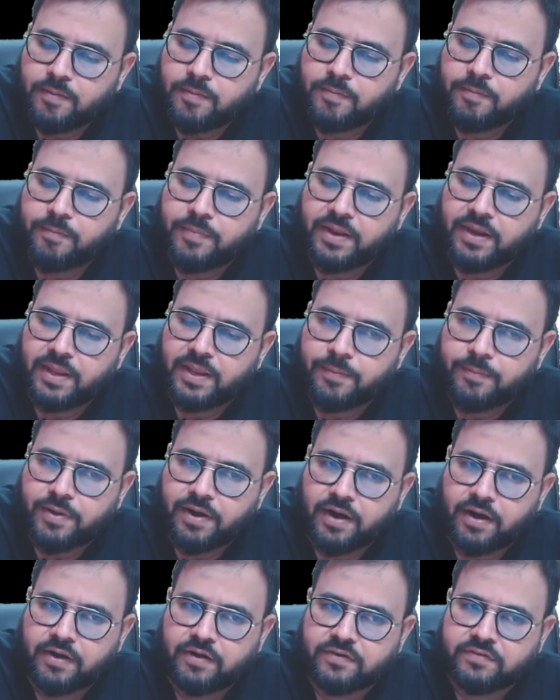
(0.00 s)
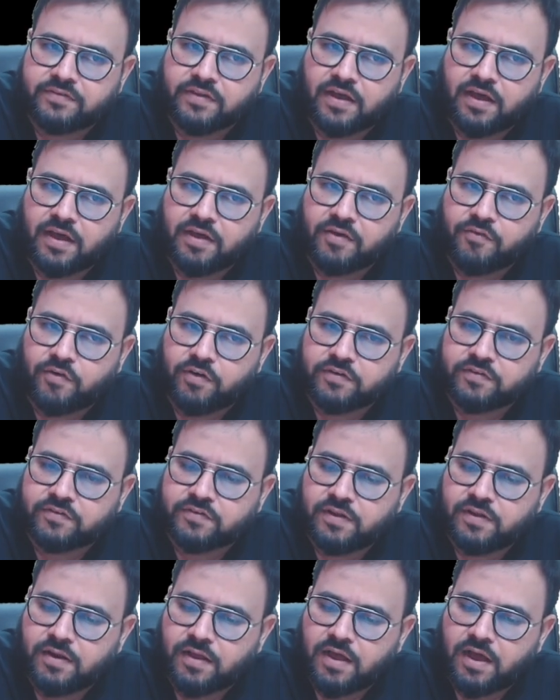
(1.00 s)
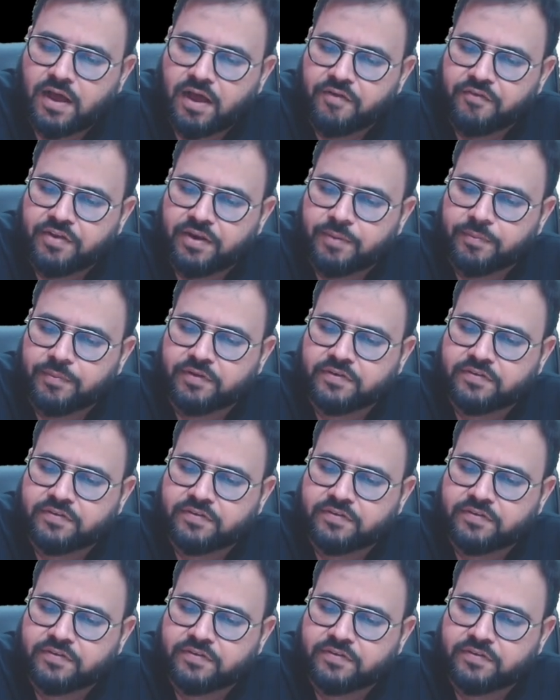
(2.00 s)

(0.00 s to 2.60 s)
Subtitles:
Many brands are what, sir? Available.